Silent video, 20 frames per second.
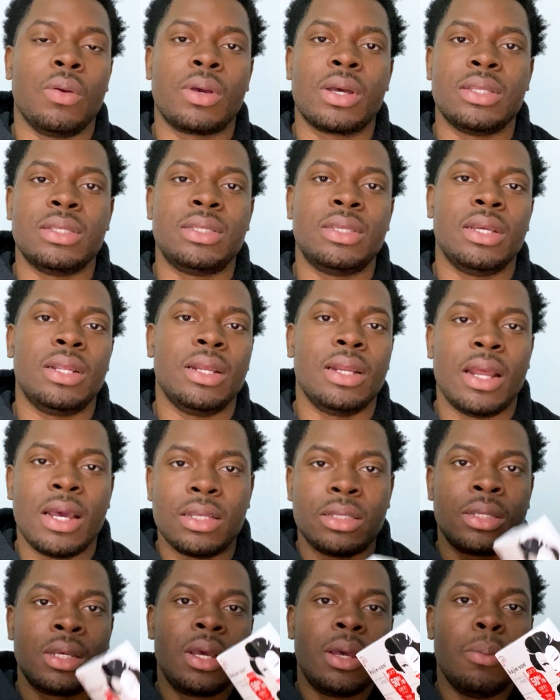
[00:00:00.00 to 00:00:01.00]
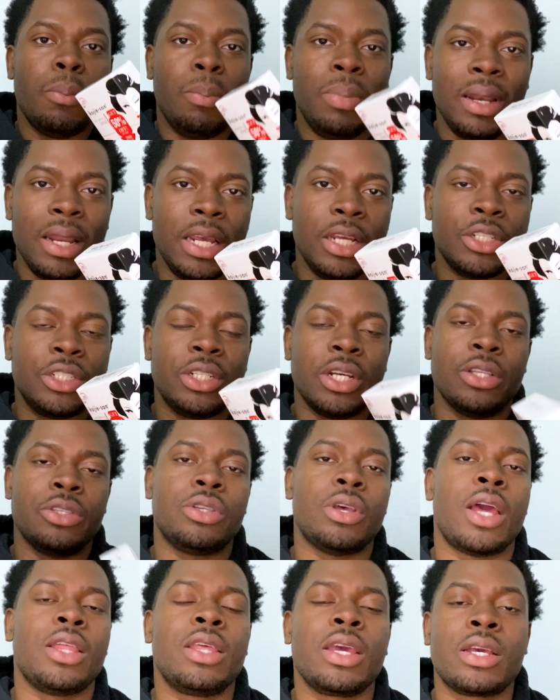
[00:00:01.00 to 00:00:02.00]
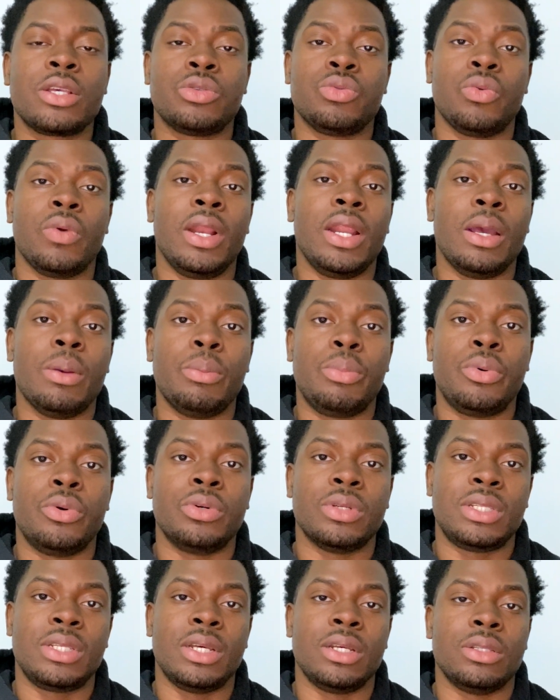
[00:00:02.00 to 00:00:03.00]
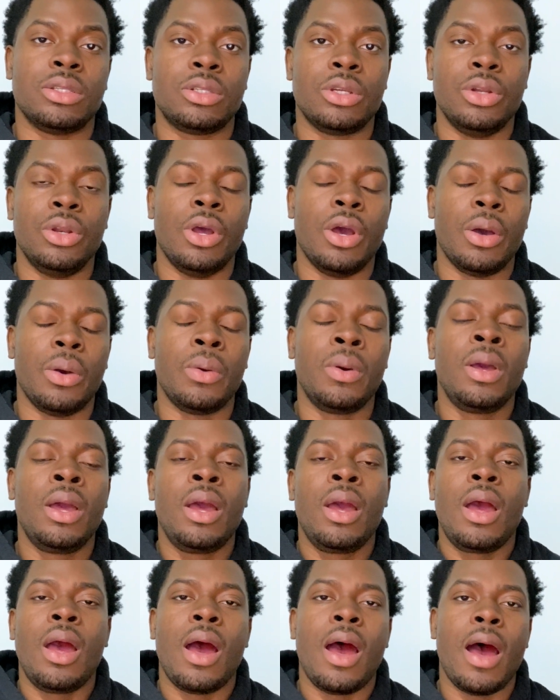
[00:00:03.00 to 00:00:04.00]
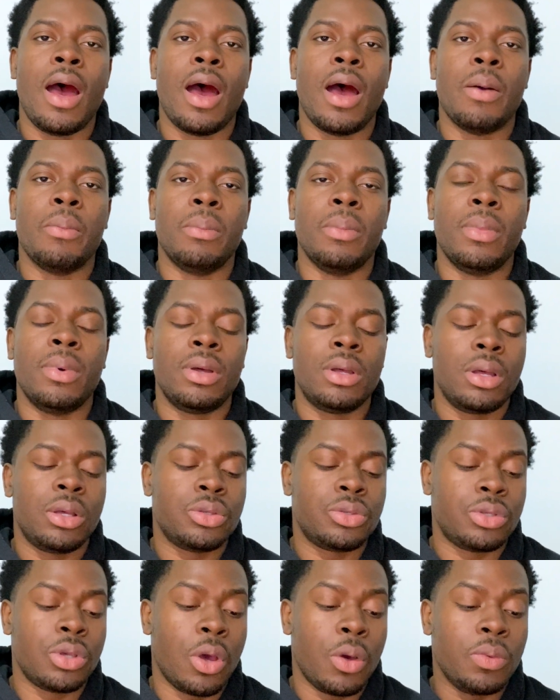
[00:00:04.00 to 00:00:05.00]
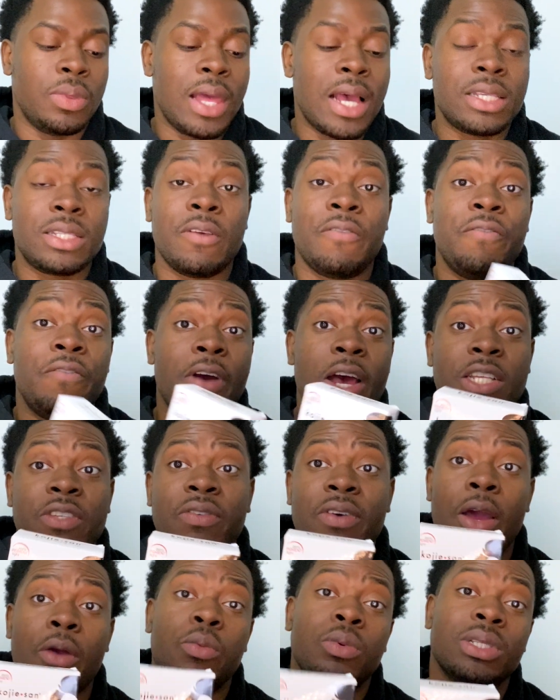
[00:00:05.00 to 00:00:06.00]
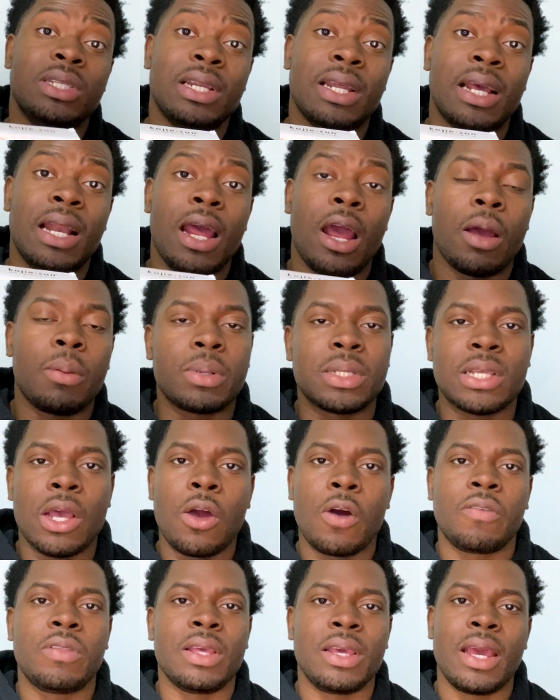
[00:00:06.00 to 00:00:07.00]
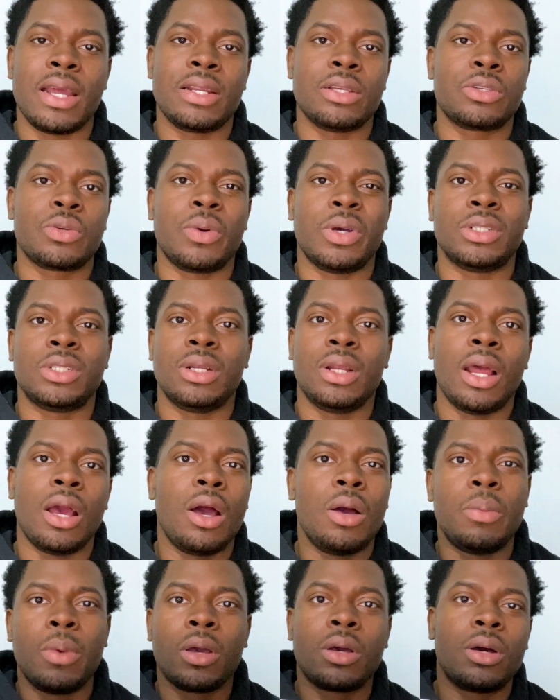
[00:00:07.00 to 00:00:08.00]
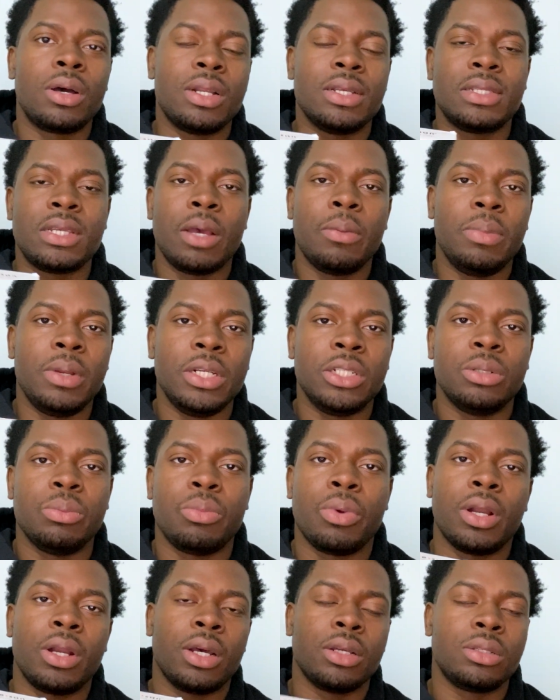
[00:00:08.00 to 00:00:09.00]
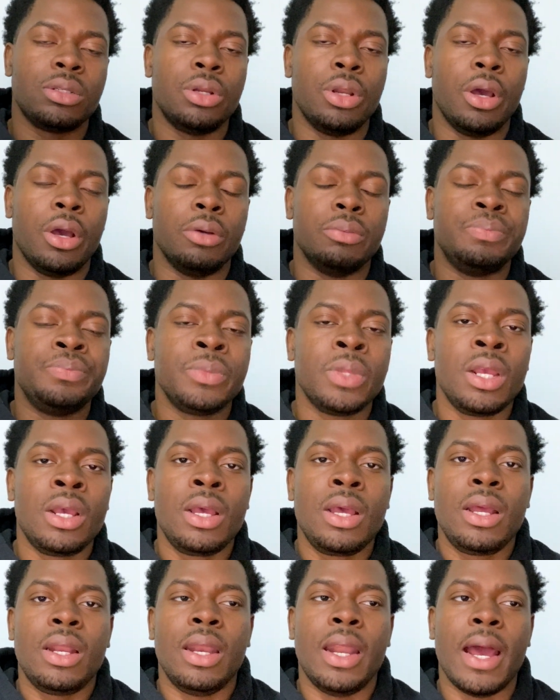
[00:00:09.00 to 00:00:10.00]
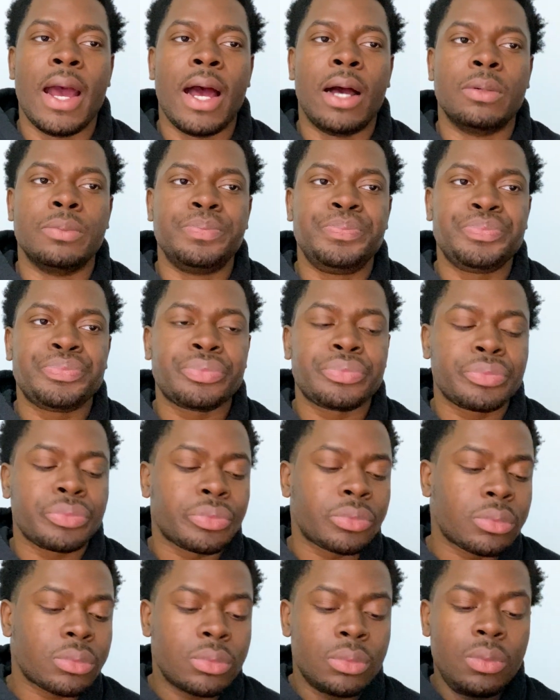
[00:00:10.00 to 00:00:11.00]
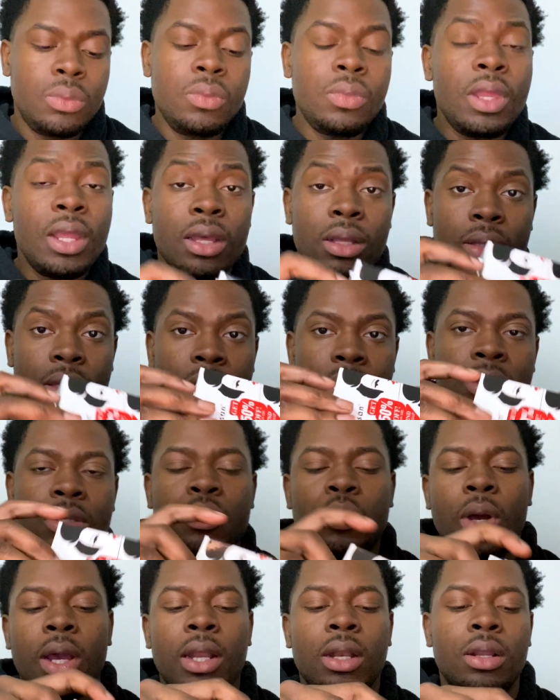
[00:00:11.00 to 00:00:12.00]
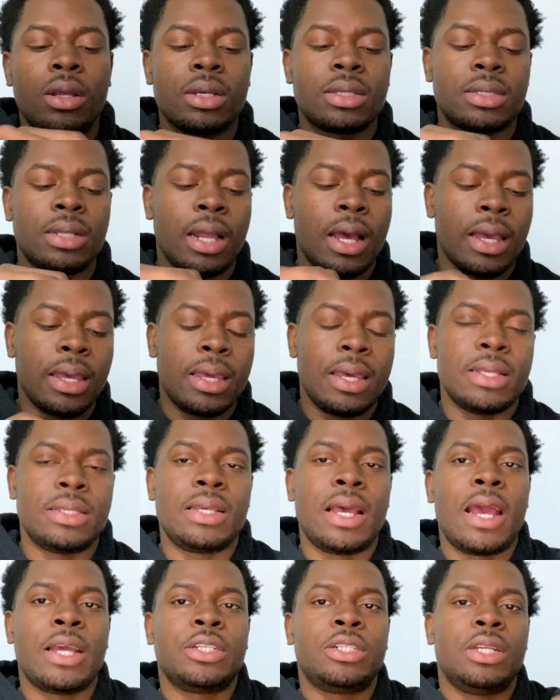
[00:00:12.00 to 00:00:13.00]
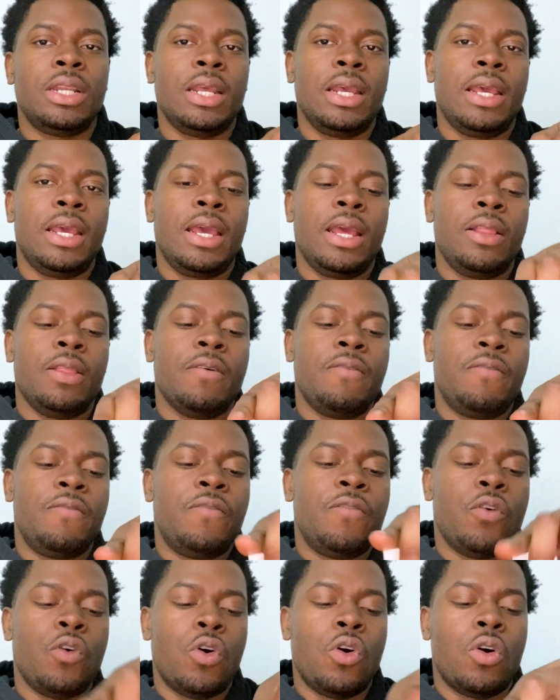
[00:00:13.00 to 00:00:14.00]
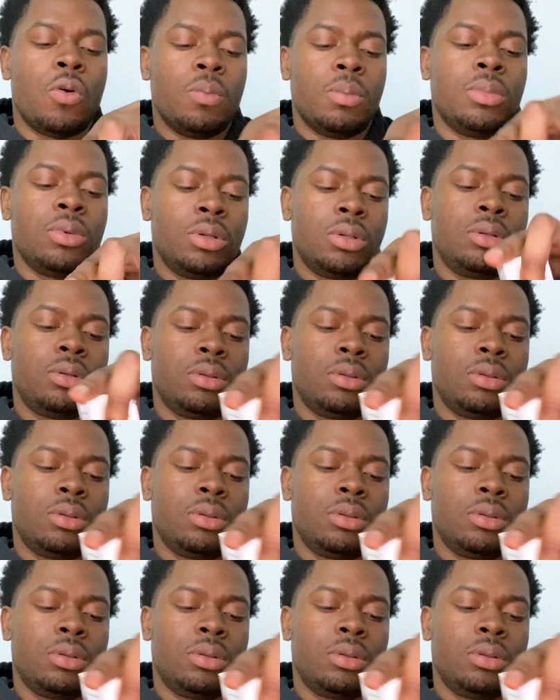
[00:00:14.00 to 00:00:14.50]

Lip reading: considered as bleaching. So I think it's really important to know. So that's the first thing I wanted to clear up, because I often get this question like, oh my god, is there a bleaching product? No. Now, this is what it looks like. It's actually in the form